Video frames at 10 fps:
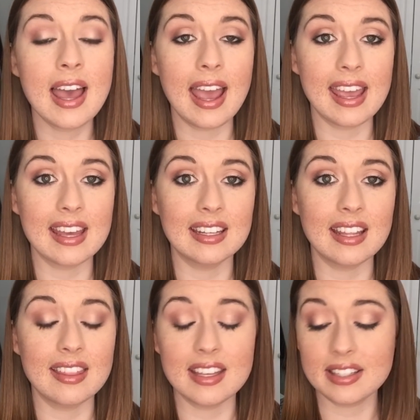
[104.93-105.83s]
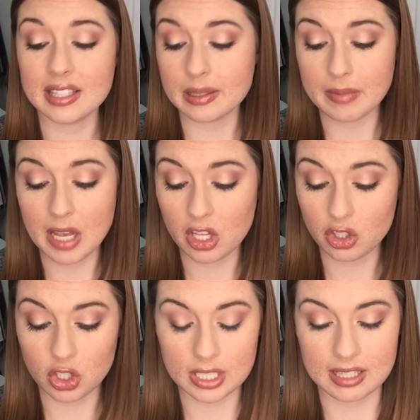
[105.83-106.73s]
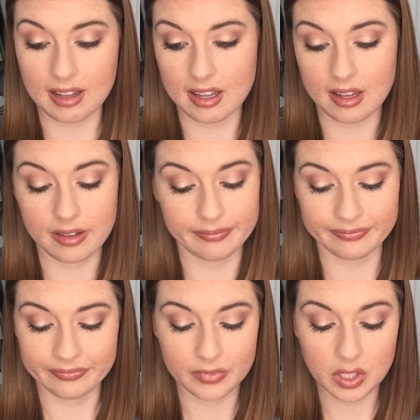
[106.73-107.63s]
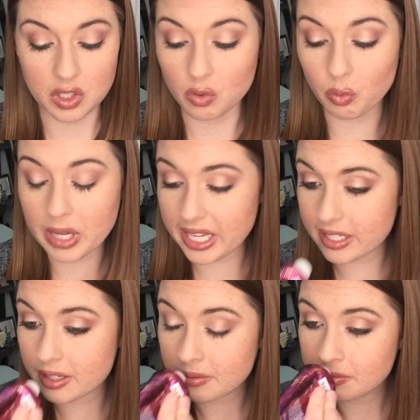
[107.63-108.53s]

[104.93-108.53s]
And this smells just like a um, sweet